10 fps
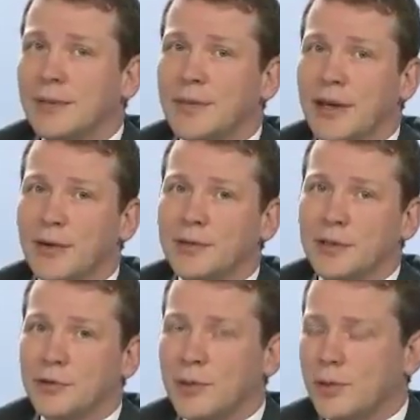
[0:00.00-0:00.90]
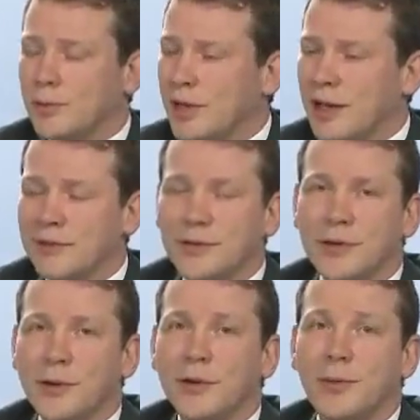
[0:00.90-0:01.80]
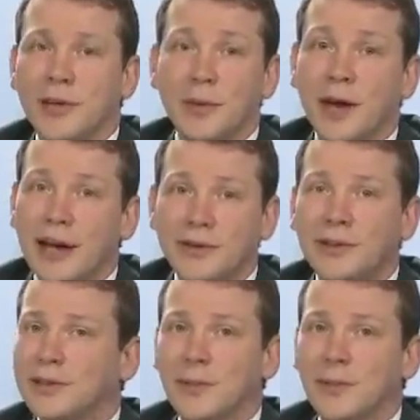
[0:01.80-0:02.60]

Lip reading: Now, if it's a treatment plan for an orthopedic mattress,